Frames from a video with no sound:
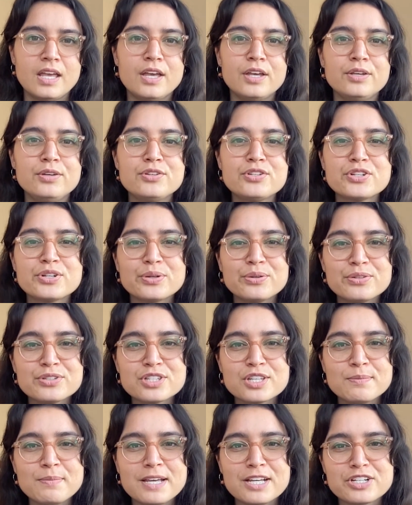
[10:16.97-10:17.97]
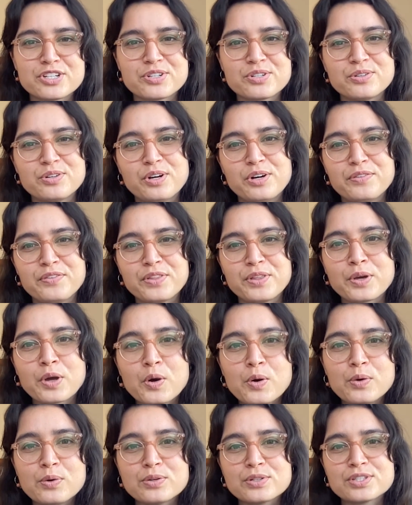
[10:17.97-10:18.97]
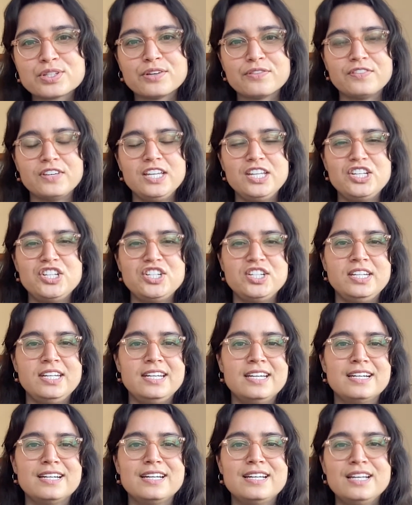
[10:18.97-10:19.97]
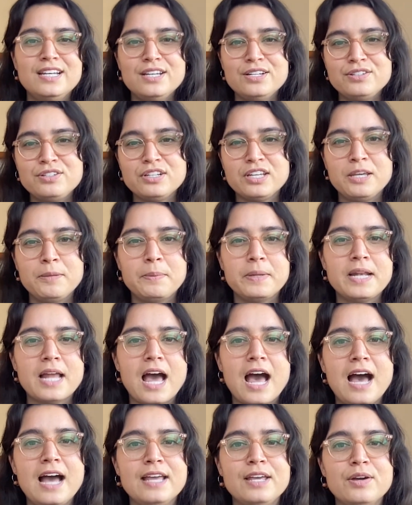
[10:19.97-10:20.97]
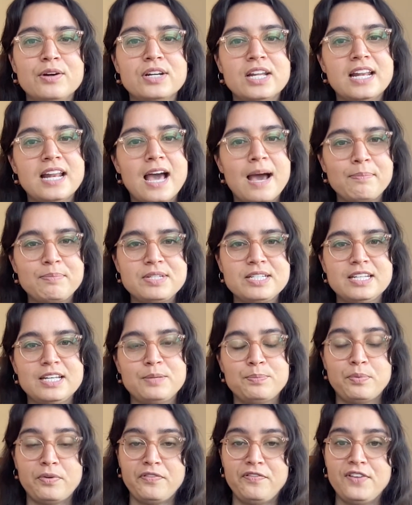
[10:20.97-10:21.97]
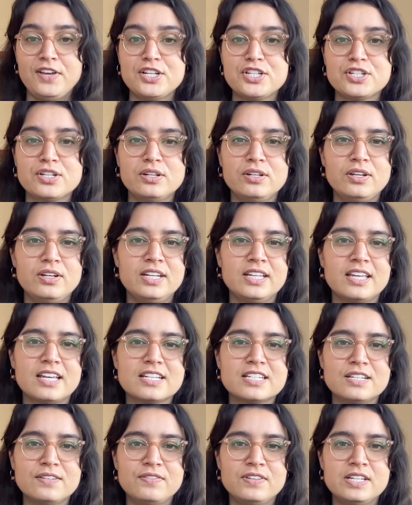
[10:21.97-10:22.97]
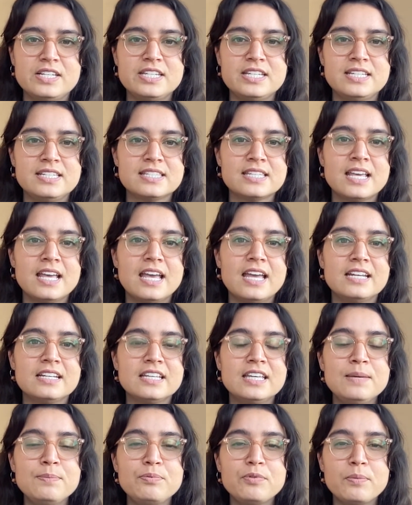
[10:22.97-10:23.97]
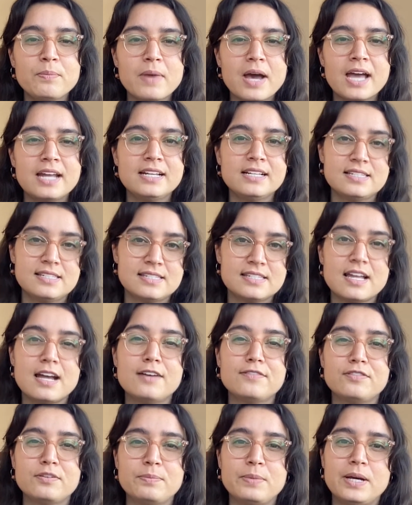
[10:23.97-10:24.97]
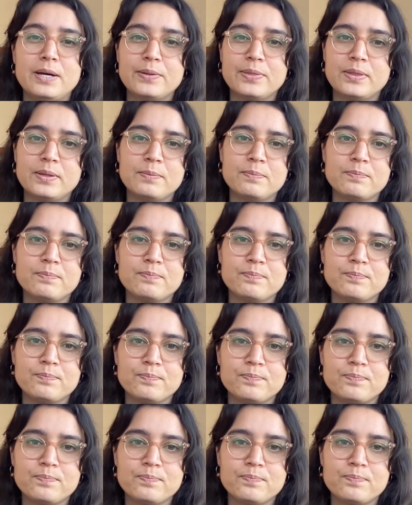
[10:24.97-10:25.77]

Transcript: You should also make sure over the course of each year to keep an eye on and update professional learning activities and keep reminding staff about them.